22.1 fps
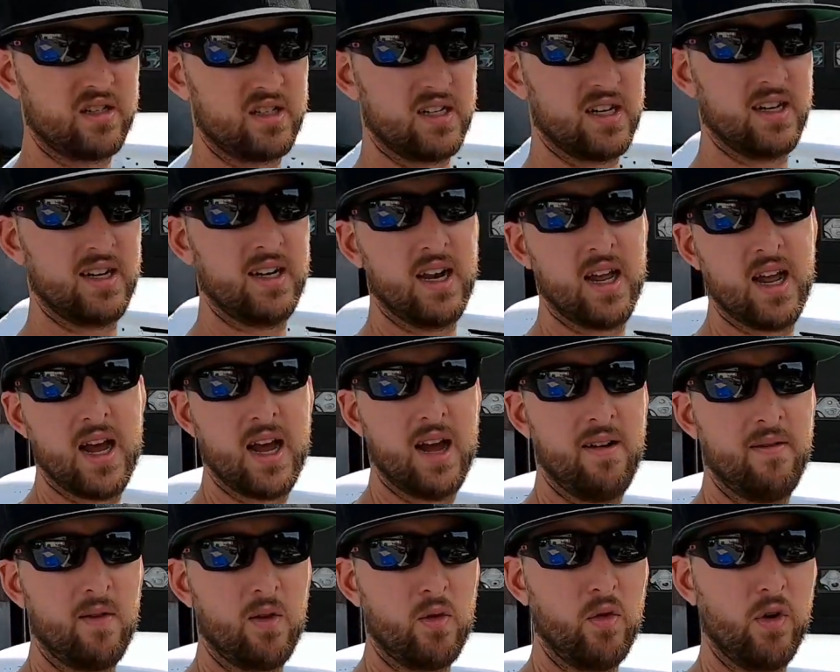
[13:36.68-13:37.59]
didn't
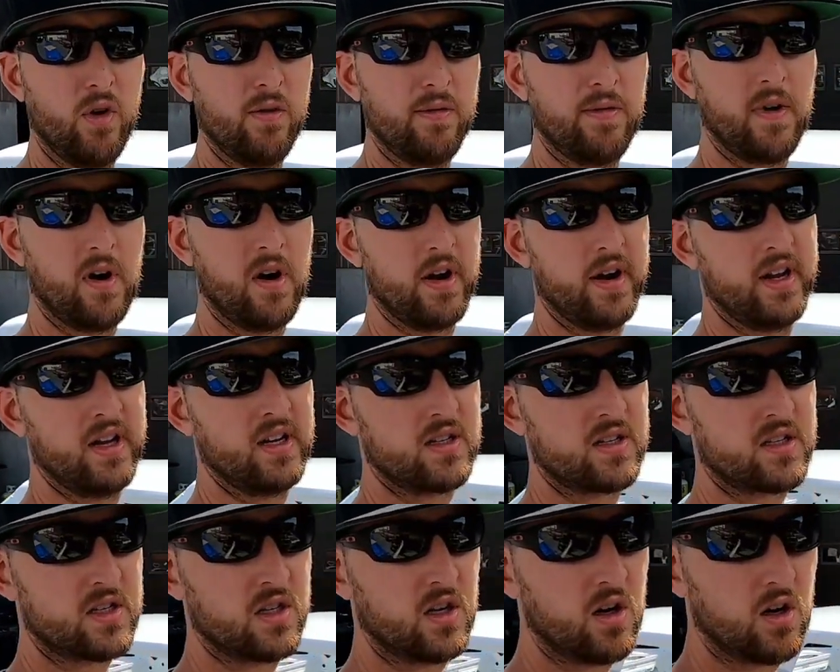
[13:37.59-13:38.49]
have a roof on it,
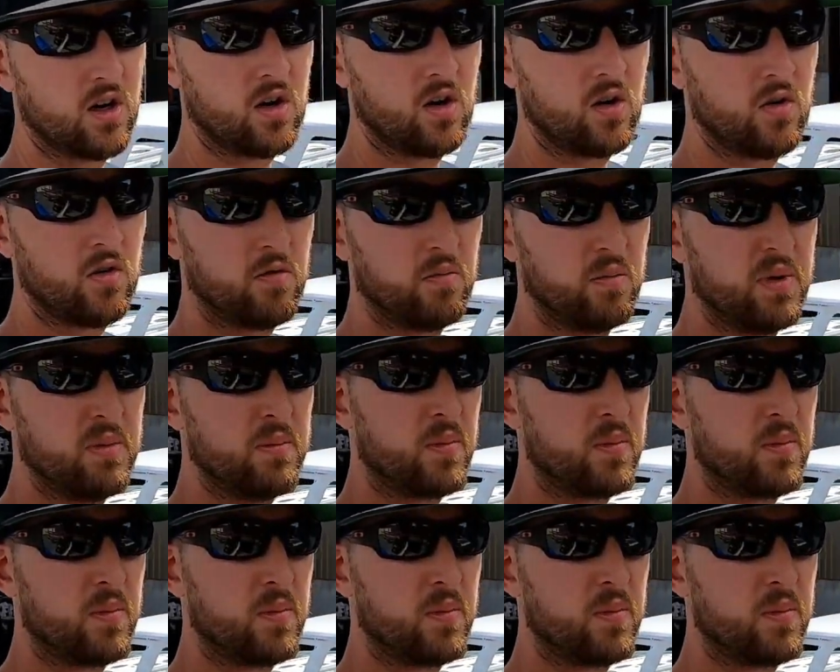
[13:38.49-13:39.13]
so been